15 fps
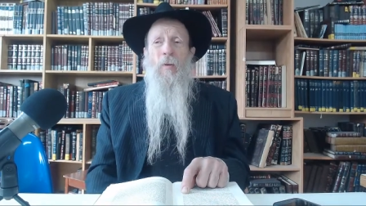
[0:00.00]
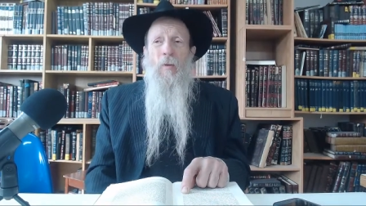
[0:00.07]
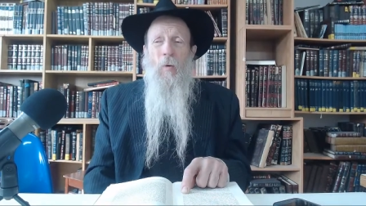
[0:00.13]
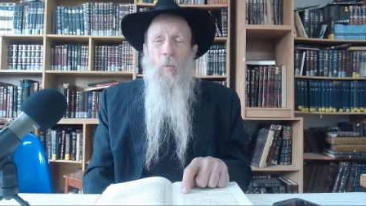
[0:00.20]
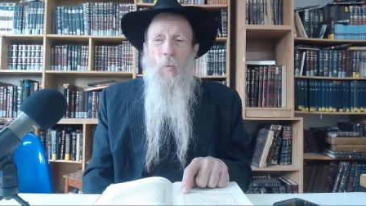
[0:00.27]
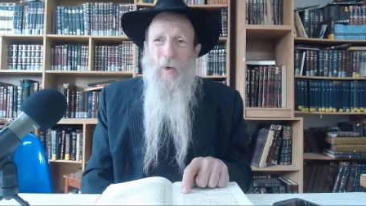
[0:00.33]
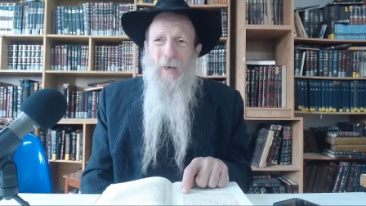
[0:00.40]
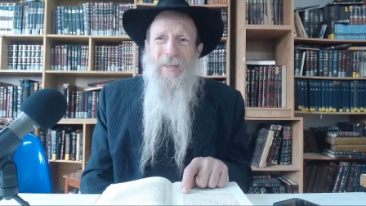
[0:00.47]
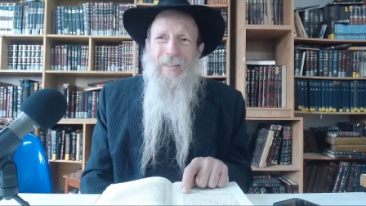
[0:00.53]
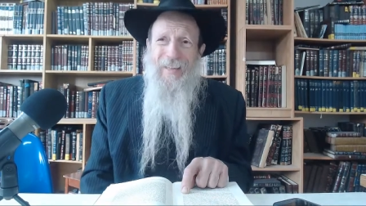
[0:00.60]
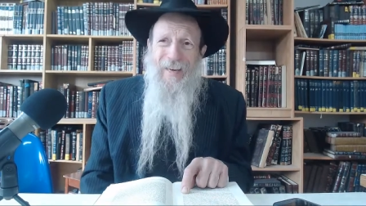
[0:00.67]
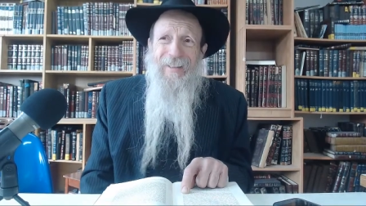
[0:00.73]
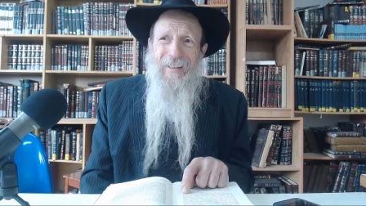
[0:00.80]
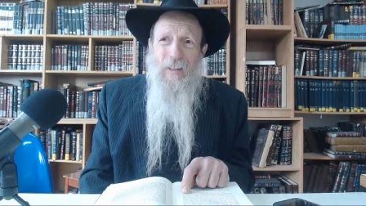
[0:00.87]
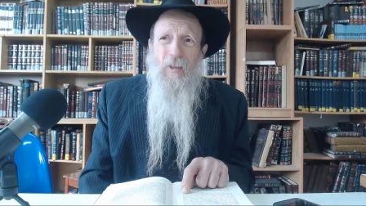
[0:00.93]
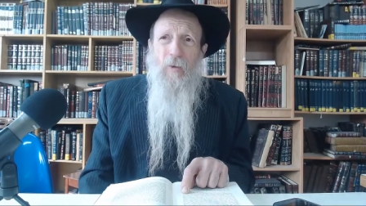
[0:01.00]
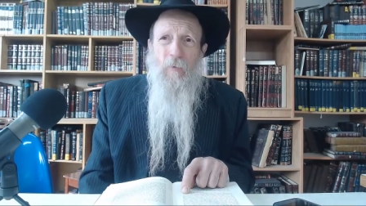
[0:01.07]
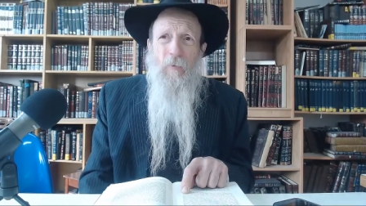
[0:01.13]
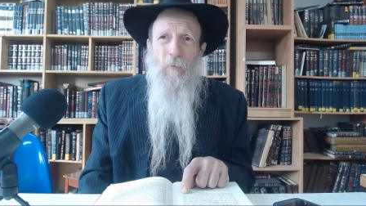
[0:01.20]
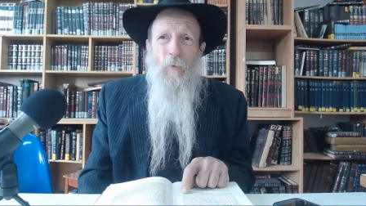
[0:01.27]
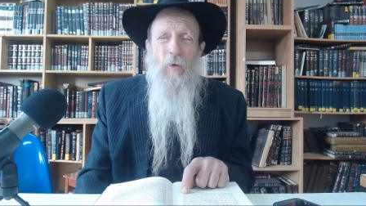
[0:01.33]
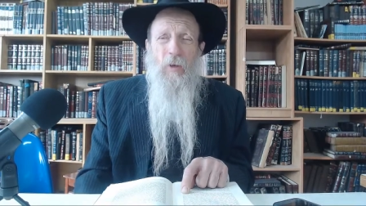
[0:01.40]
What exactly he learned
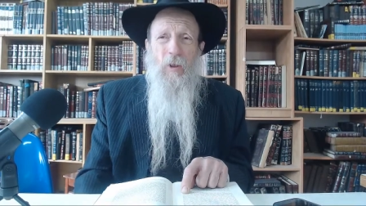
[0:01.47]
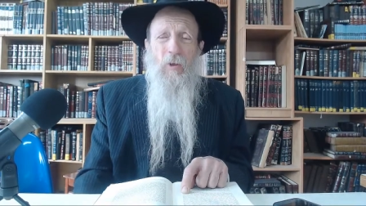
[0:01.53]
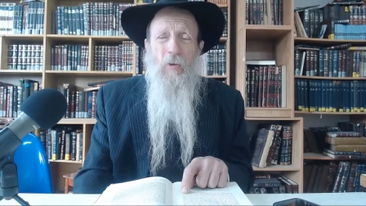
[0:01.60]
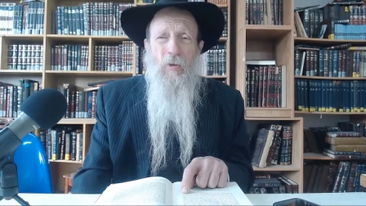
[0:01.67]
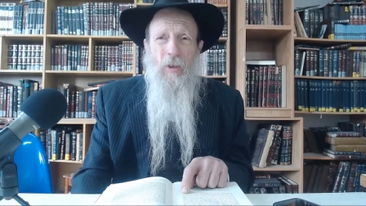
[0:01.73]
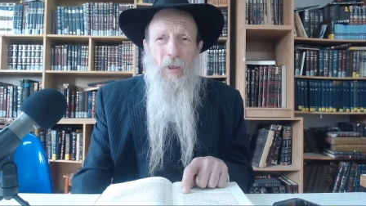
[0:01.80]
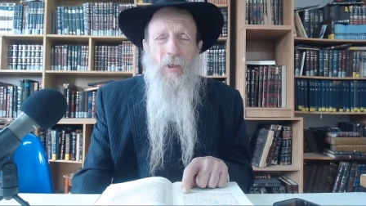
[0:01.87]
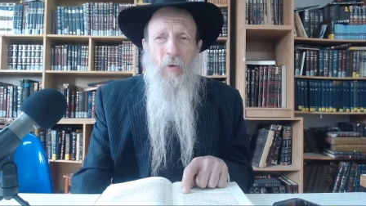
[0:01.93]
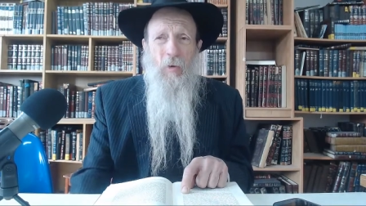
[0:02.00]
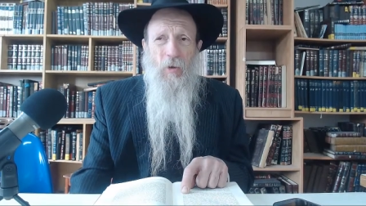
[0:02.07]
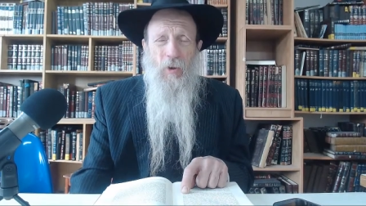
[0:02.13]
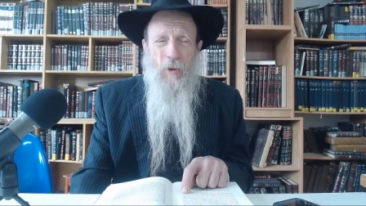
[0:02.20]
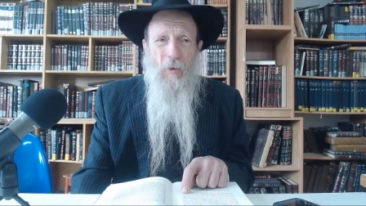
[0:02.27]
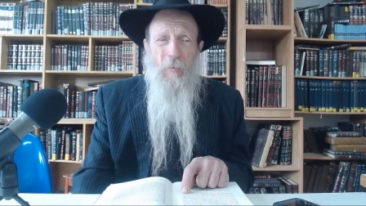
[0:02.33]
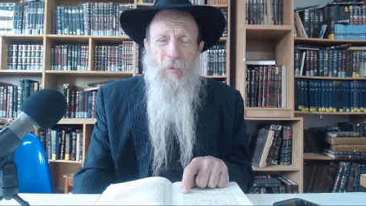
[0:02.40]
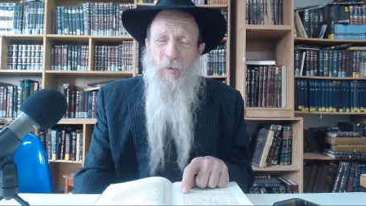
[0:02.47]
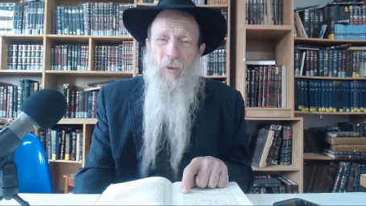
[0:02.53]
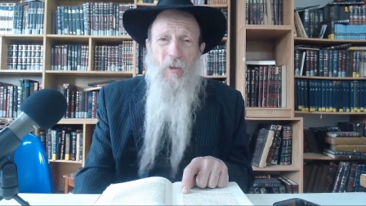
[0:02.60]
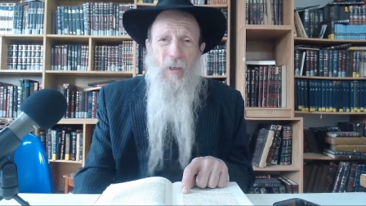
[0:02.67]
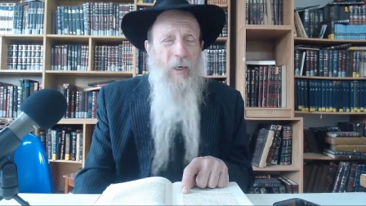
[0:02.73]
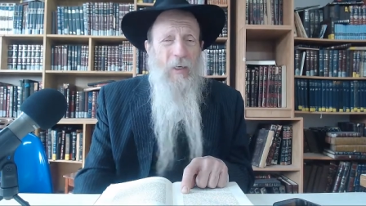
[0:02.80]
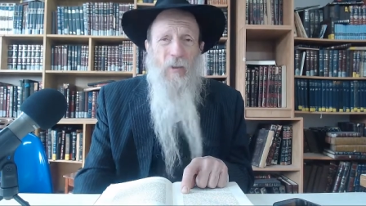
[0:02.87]
for 14 years he didn't go to sleep, to this
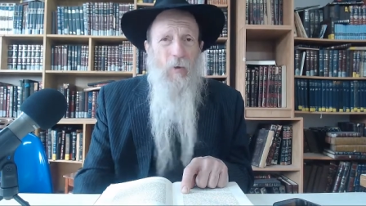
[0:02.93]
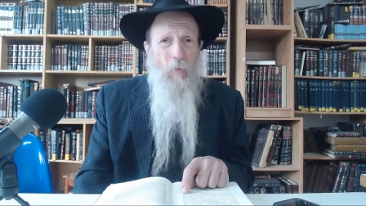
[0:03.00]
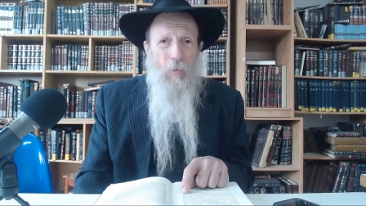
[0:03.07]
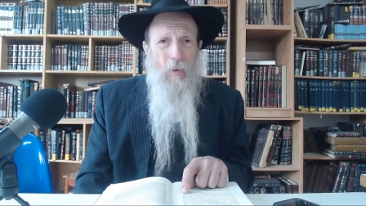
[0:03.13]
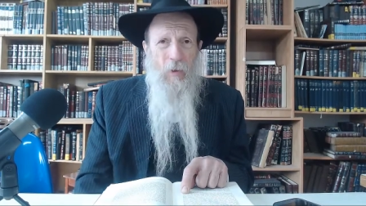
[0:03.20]
day I don't really